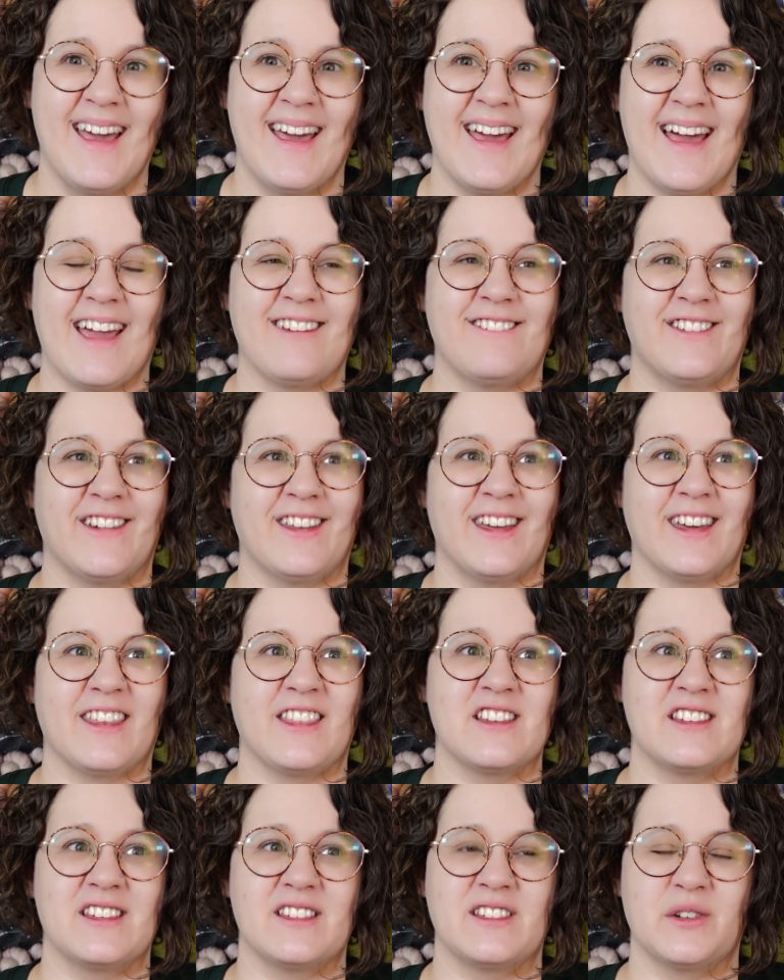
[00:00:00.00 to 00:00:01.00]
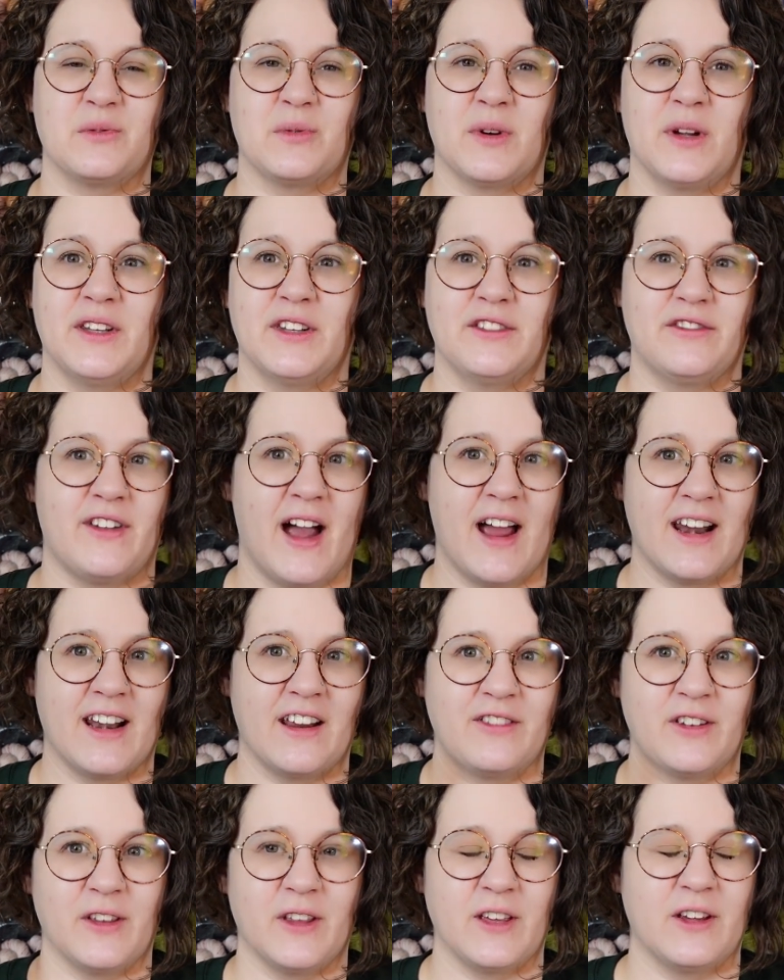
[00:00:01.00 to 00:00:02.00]
I feel like this is a real divide. I
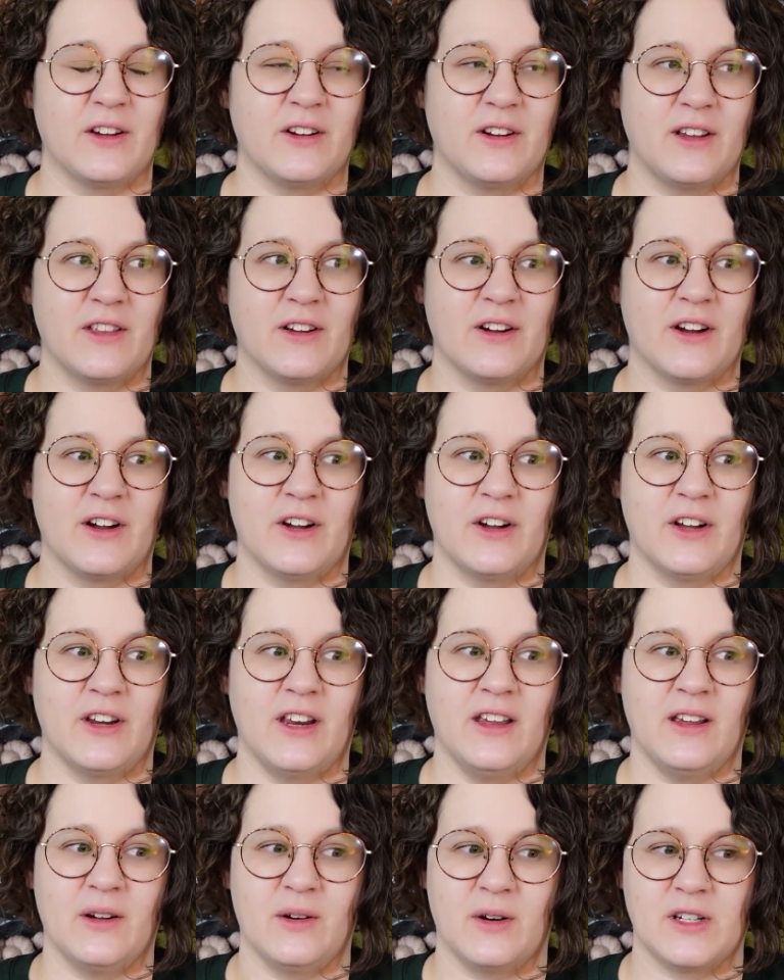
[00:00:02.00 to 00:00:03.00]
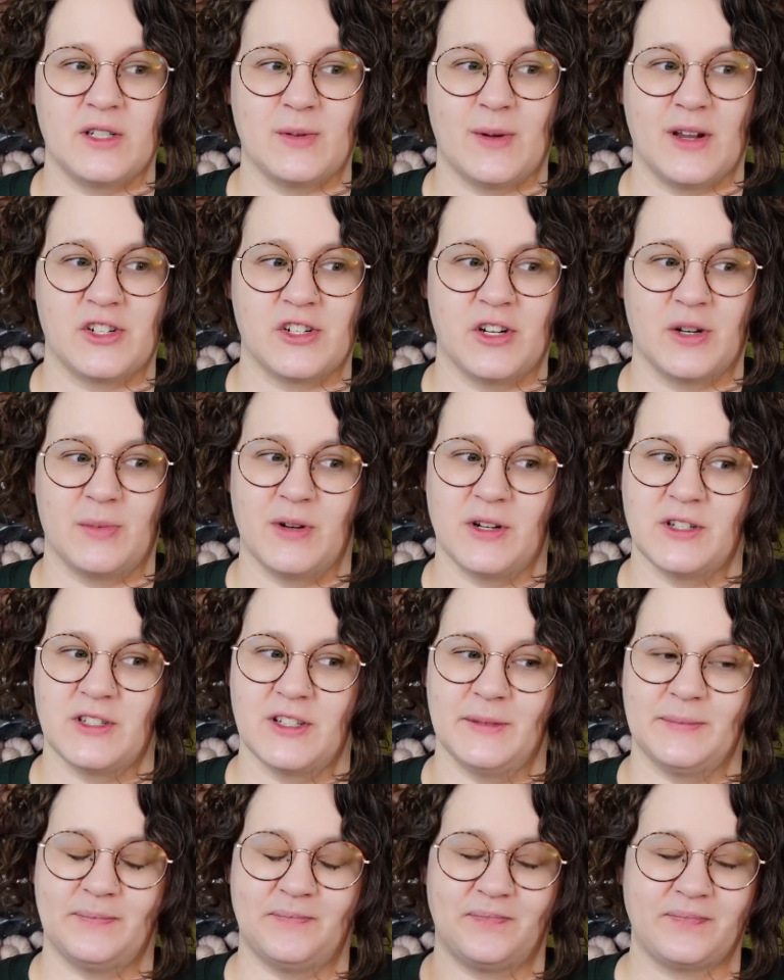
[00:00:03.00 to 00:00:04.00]
feel like you're either a hoodie or a sweatshirt
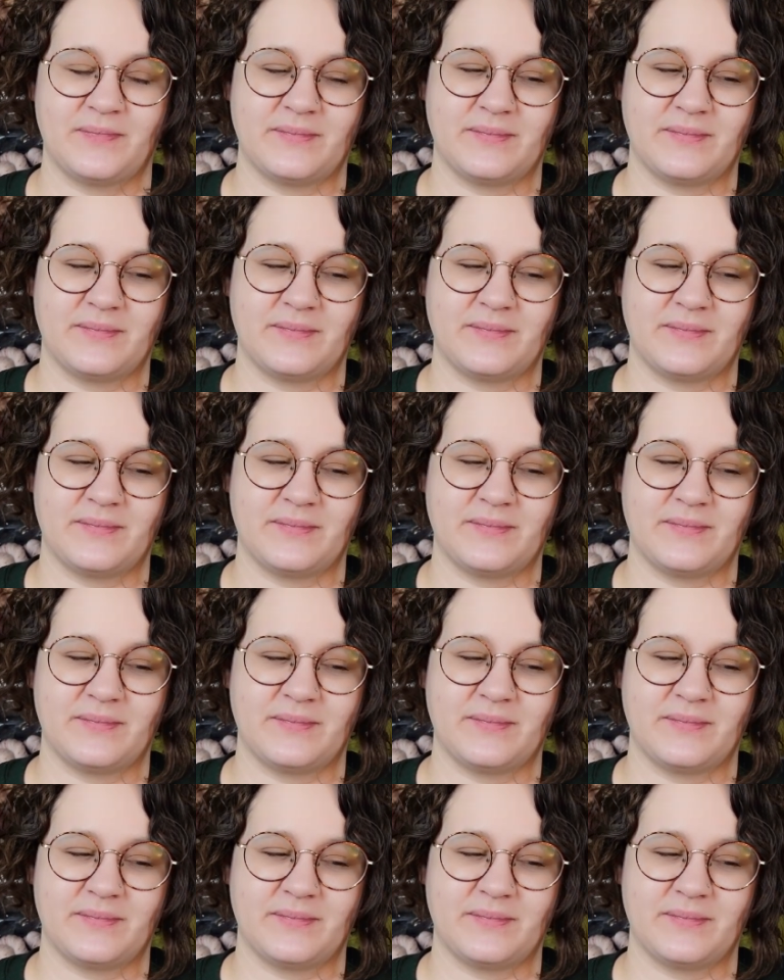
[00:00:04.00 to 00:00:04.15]
person.